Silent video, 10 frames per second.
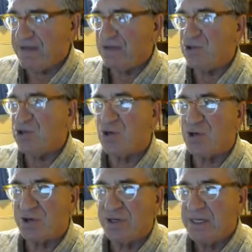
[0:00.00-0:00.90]

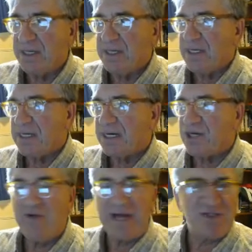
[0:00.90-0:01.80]
your
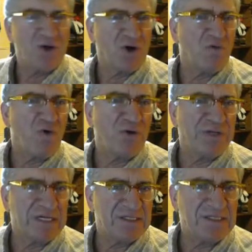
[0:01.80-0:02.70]
crest, your heraldic
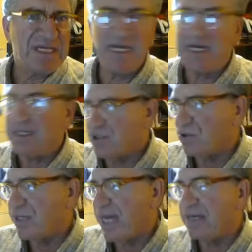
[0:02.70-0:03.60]
insignia, so
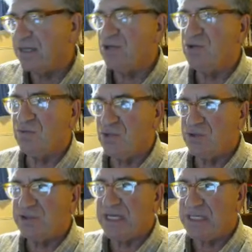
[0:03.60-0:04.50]
that
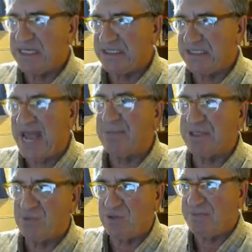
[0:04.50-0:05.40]
usually these
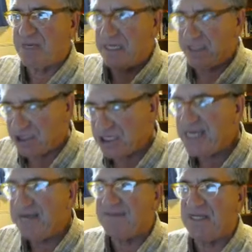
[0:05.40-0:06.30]
tablets would be
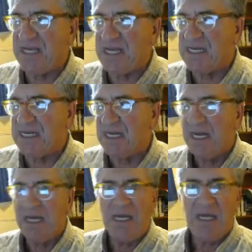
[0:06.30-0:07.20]
sheathed in
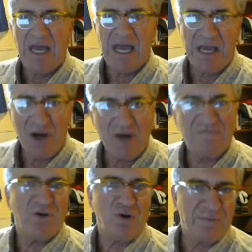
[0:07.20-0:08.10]
a
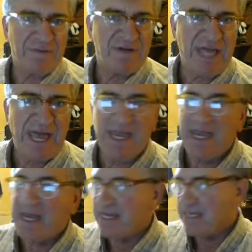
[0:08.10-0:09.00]
envelope of clay,
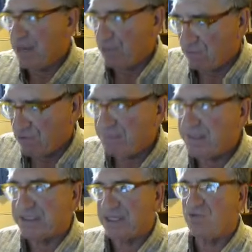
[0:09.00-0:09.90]
and then they would rub
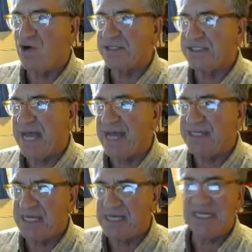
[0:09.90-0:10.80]
this across that to
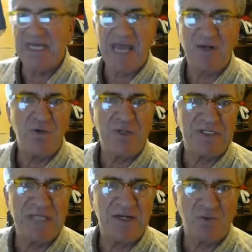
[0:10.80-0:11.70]
indicate who the
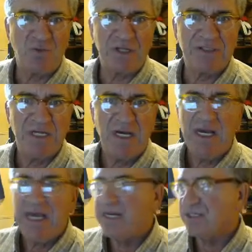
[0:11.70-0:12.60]
sender was.
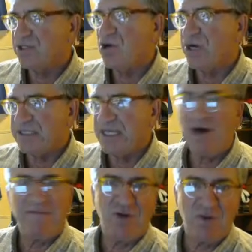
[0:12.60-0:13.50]
And as long as the
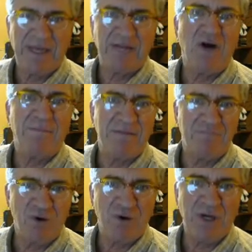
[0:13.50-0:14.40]
envelope had not been
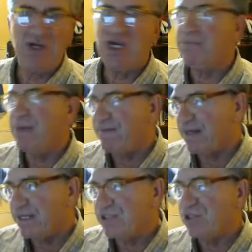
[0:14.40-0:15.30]
broken, you could be
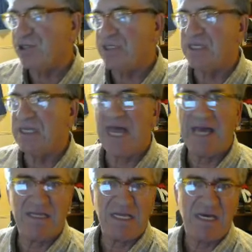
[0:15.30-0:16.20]
fairly certain
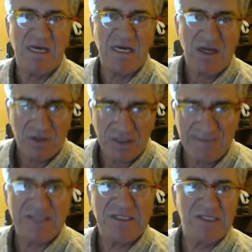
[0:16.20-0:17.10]
that the
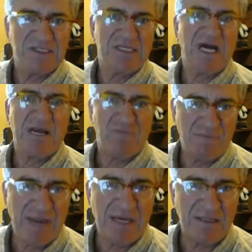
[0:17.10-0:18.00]
message inside
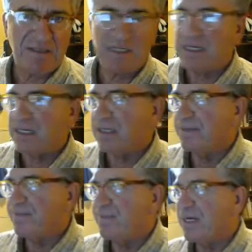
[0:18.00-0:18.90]
remained
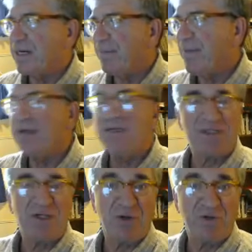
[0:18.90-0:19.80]

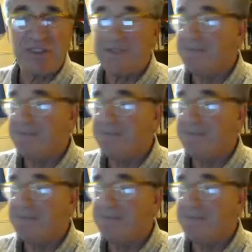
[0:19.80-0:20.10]
undisclosed.